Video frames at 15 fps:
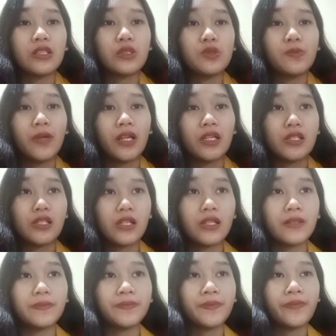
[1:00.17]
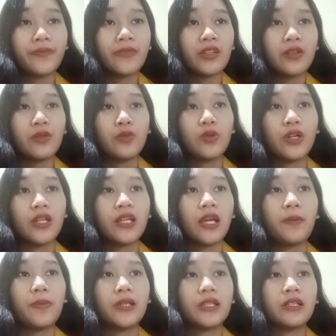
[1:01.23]
to managing working
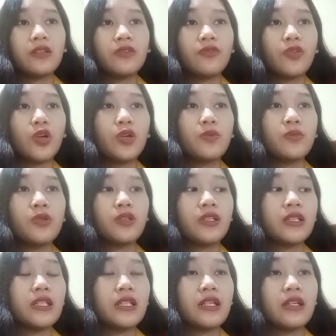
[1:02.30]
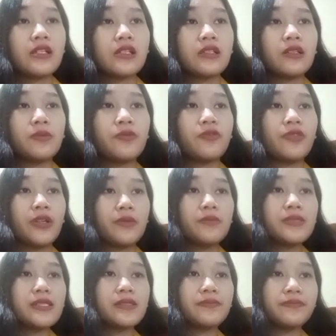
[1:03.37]
capital for multinational
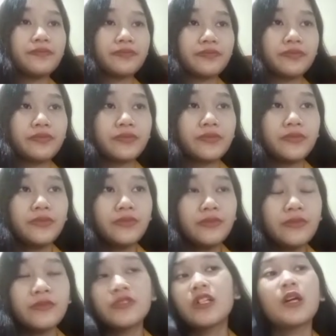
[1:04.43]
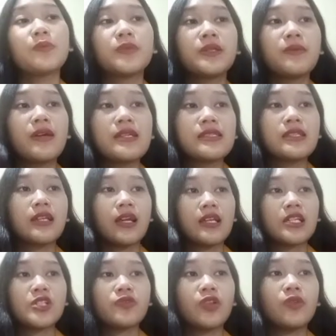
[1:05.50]
firms, optimizing
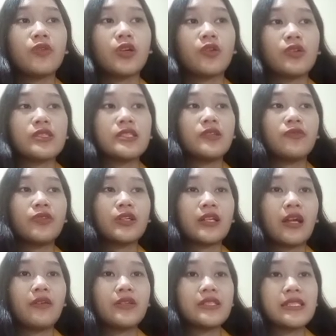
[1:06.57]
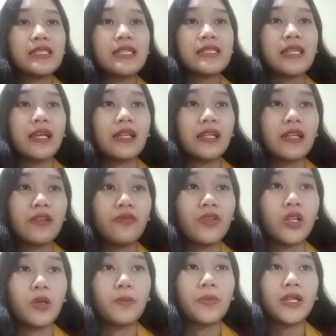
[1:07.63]
cash flow across different currencies, and
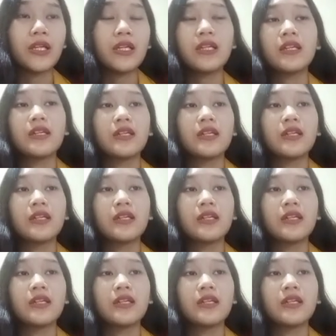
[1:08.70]
developing